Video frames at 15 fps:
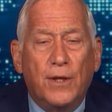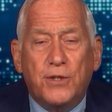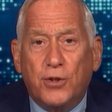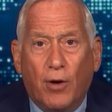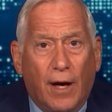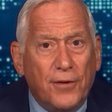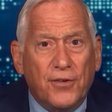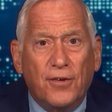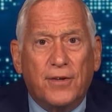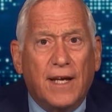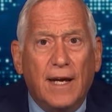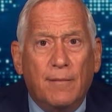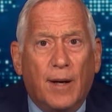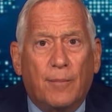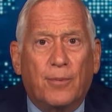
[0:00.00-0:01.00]
But you also
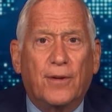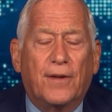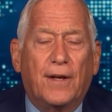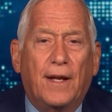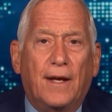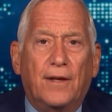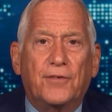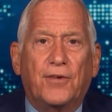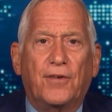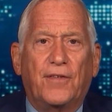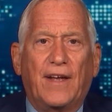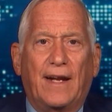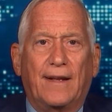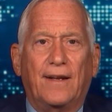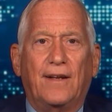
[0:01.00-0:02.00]
came up with an answer
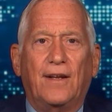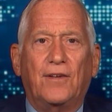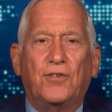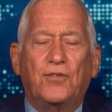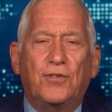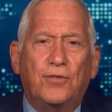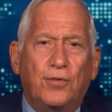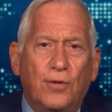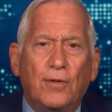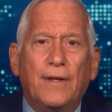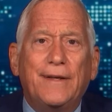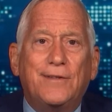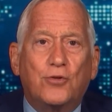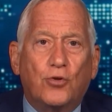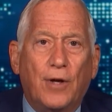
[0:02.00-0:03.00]
that it has
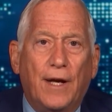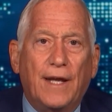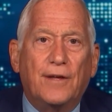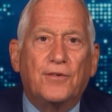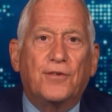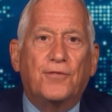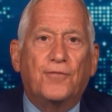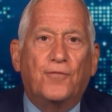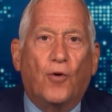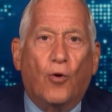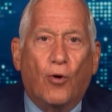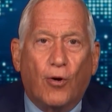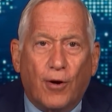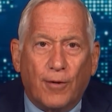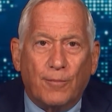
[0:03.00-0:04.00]
truly
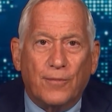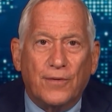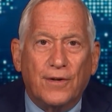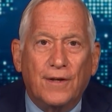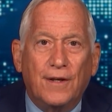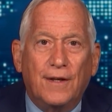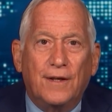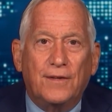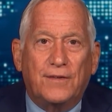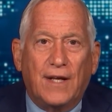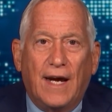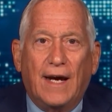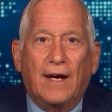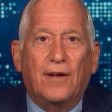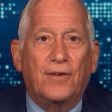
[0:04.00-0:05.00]
transformed
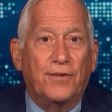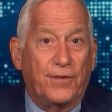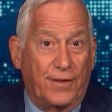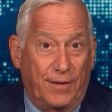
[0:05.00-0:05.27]
towns